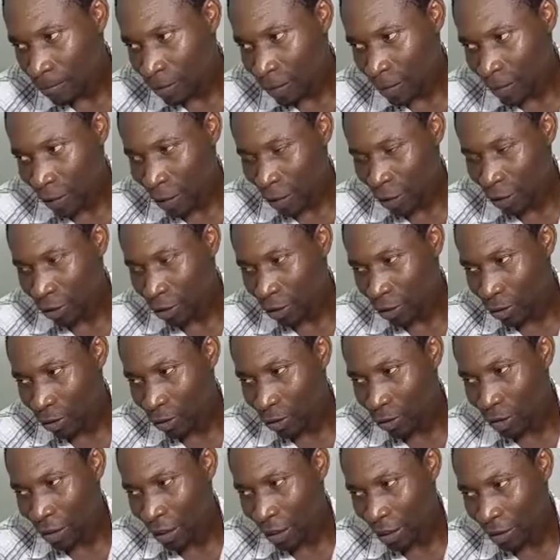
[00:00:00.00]
how you are going to
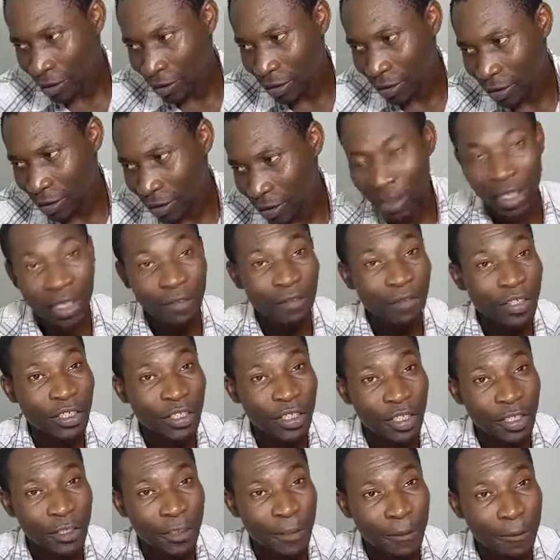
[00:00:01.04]
handle the
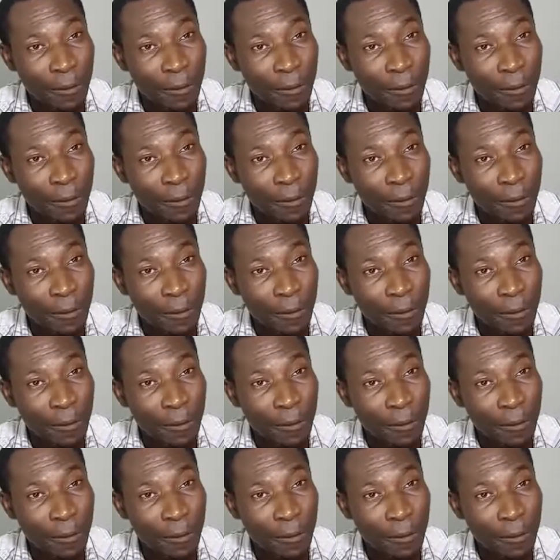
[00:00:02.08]
selfishness,